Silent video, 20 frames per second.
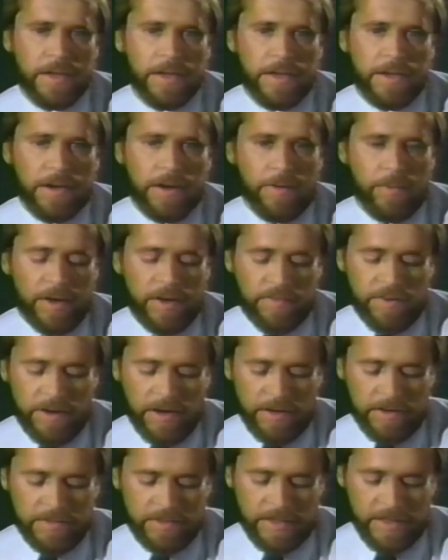
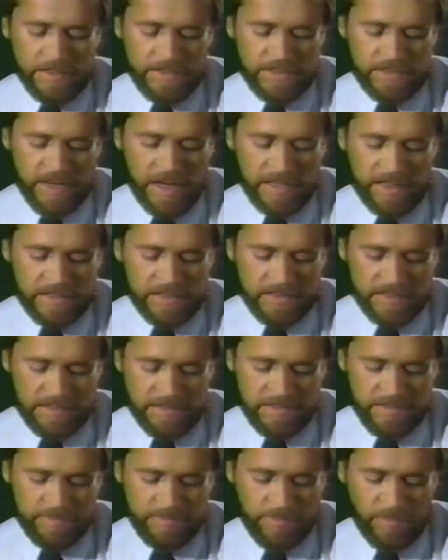However, as Jack
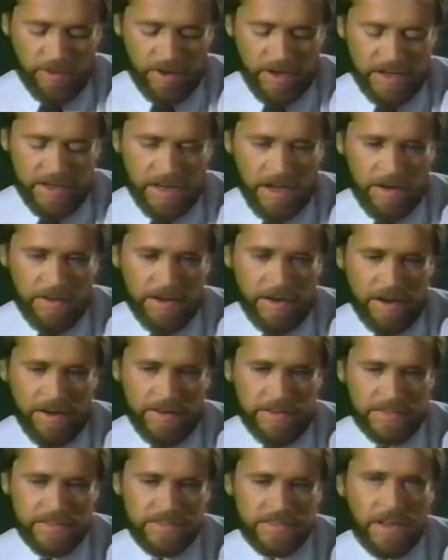has pointed out,
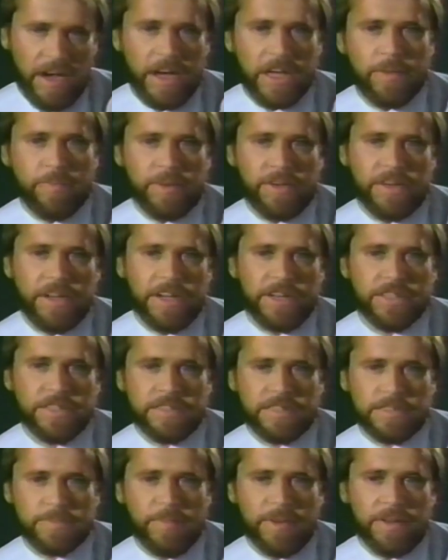our
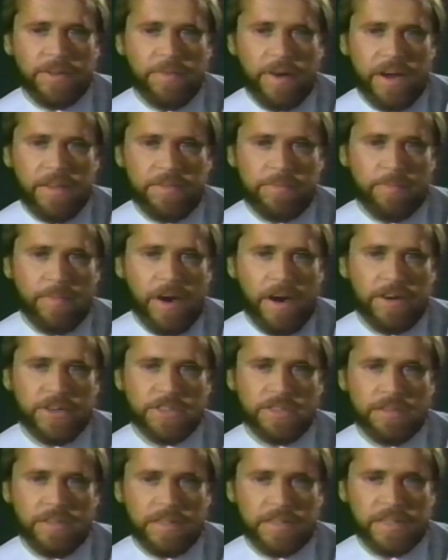documentation has been rather
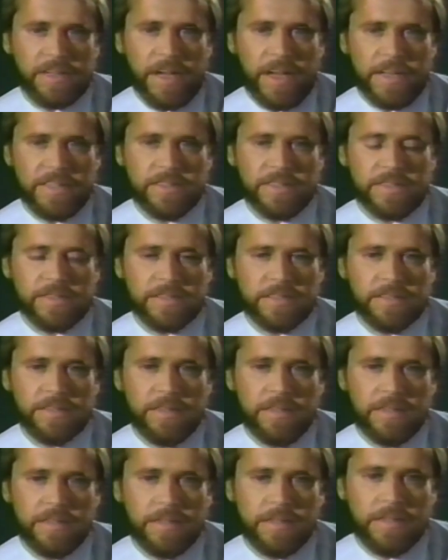marginal in cases.
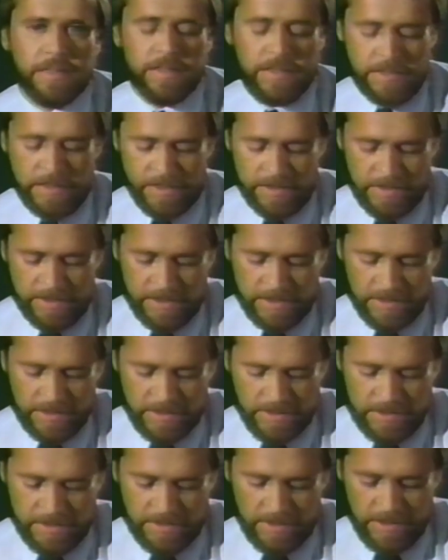
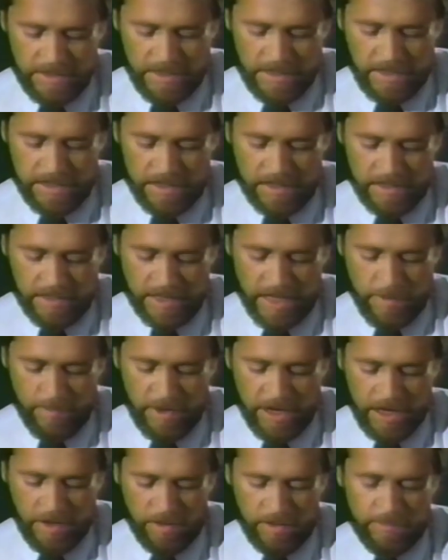The
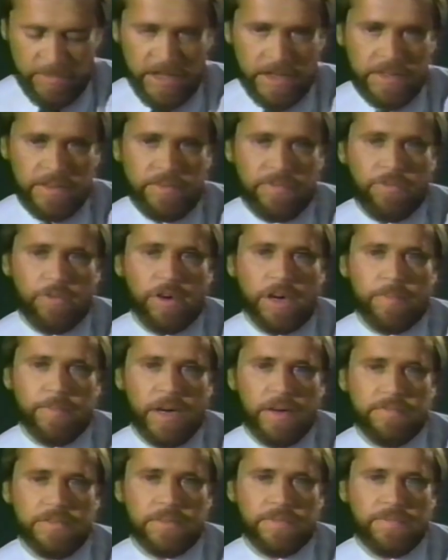MA will be in the form
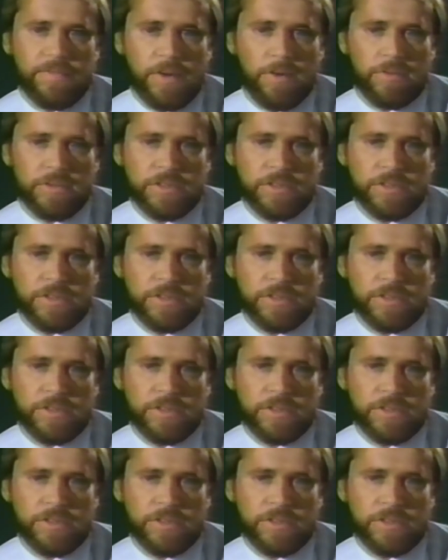of a flow